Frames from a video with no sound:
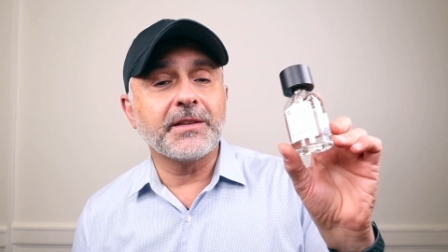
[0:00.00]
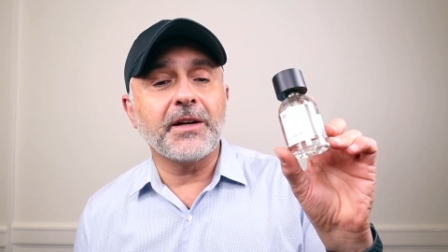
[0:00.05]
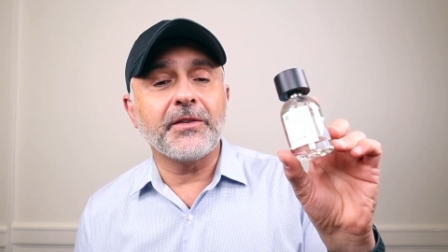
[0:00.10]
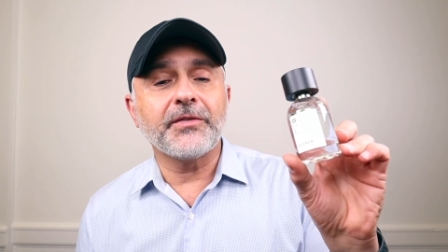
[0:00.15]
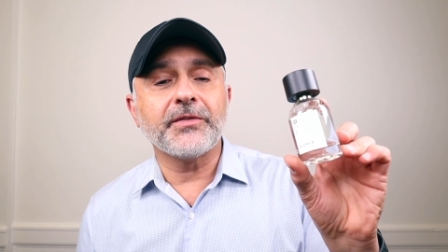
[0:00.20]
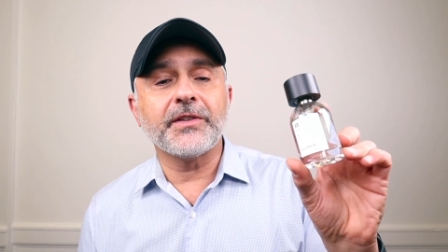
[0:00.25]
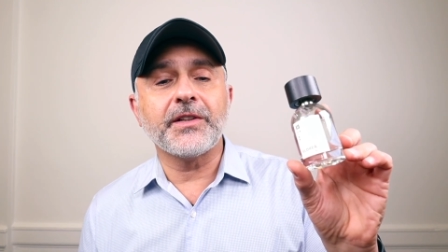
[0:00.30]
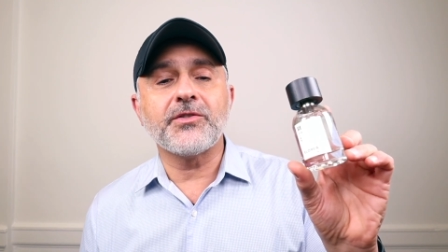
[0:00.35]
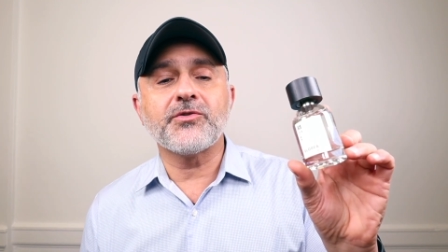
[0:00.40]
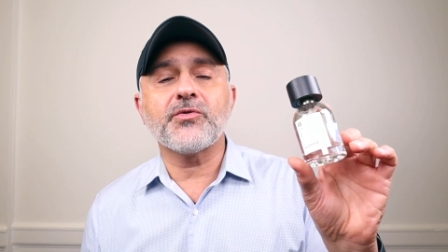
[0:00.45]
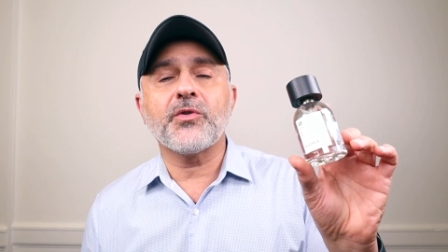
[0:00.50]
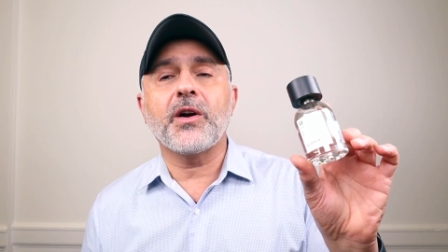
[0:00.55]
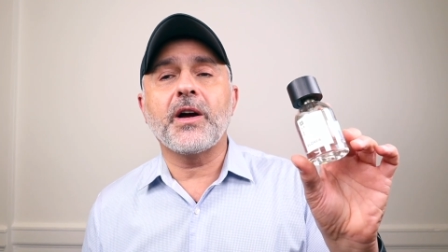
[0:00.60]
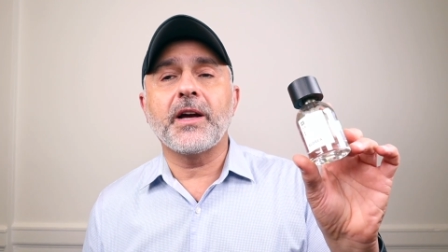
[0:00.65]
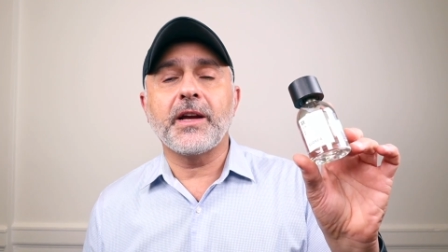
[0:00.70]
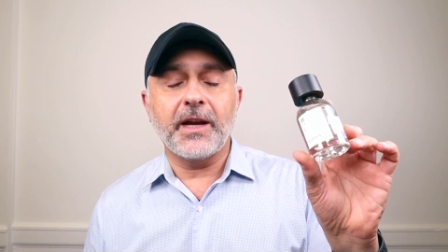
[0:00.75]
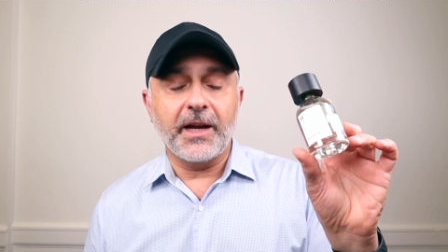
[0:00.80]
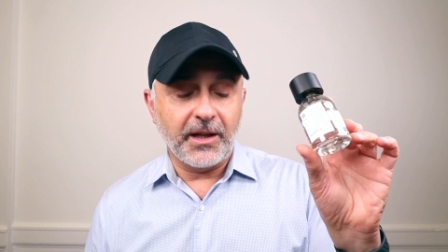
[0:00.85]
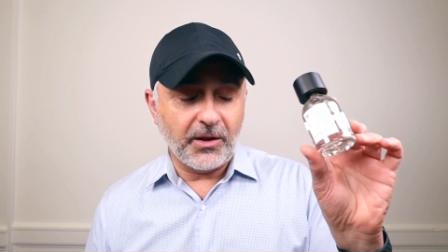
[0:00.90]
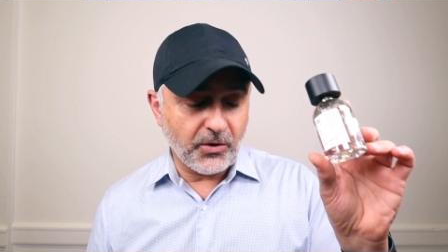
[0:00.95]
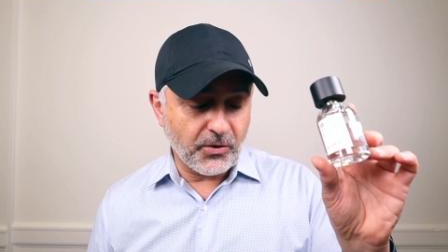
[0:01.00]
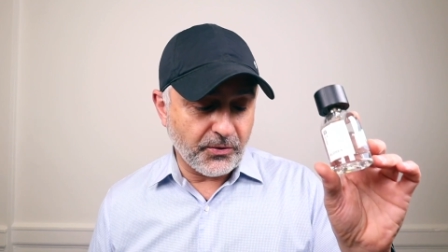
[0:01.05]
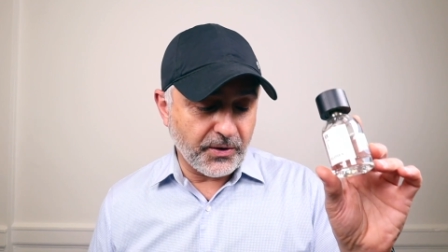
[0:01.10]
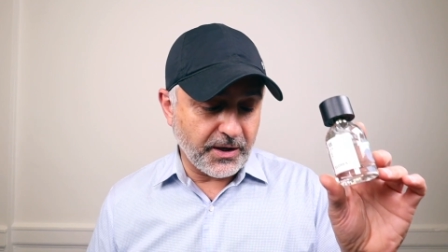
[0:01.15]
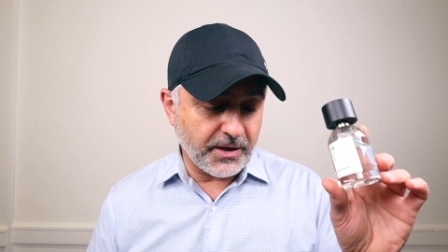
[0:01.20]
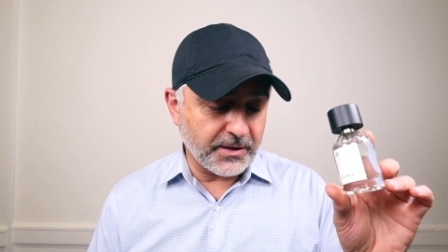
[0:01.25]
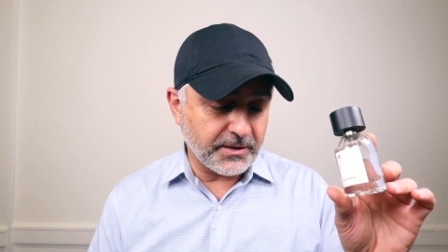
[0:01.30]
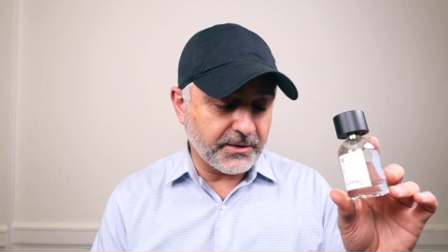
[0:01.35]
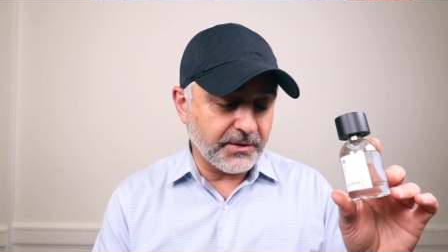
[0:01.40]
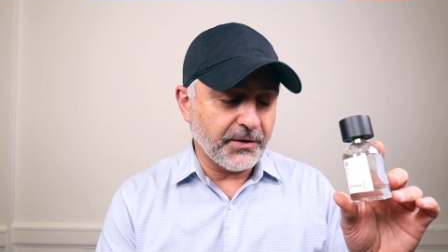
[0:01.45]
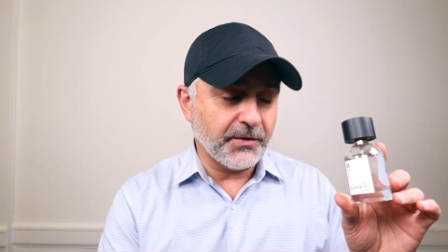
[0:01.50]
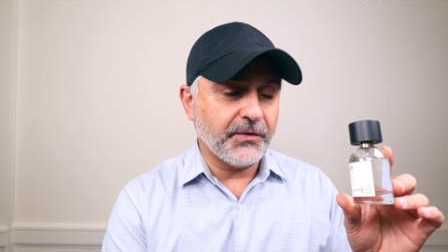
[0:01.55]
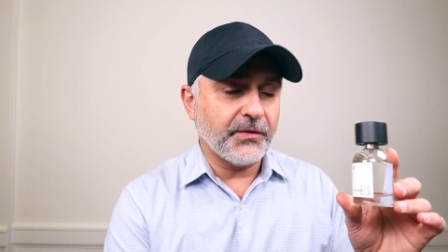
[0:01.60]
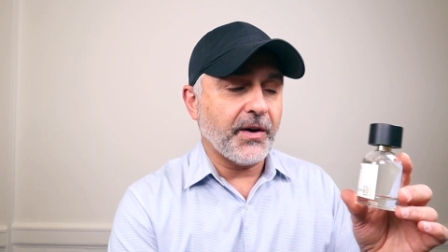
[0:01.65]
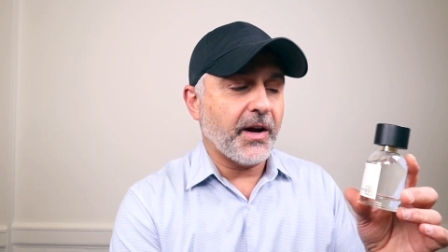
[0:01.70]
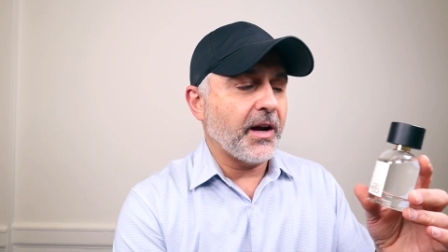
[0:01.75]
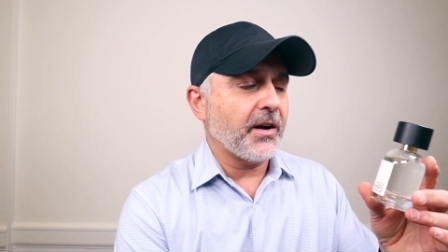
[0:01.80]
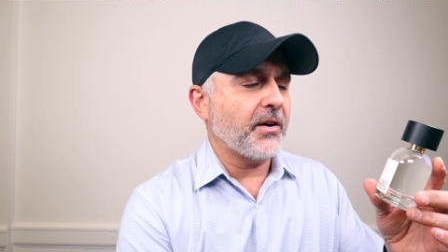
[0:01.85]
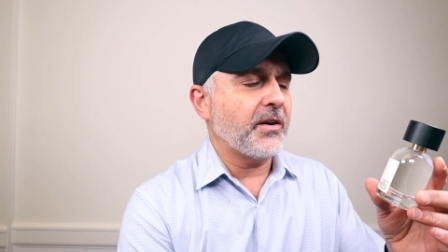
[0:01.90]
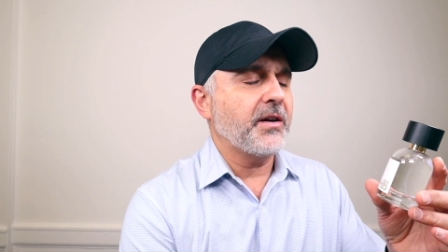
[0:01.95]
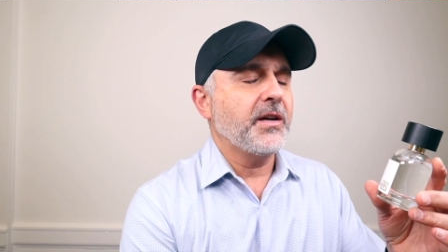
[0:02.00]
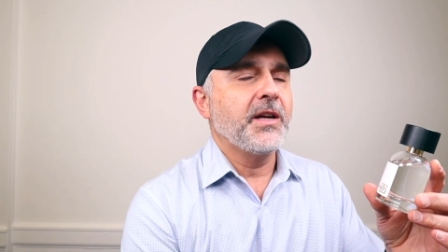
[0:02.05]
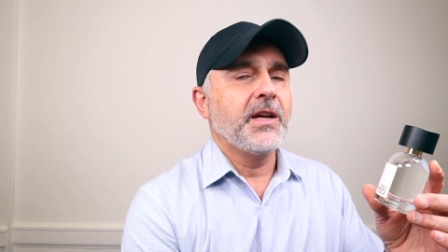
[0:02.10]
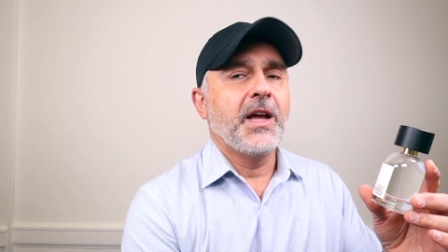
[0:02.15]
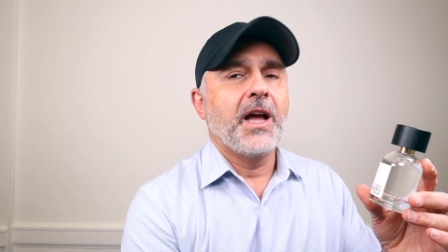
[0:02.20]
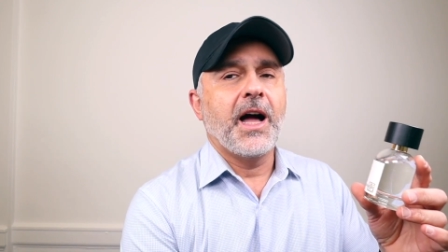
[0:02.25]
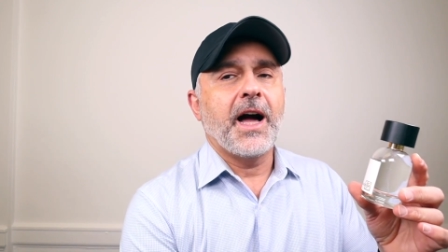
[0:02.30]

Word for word: definitely try Eloria's Fire.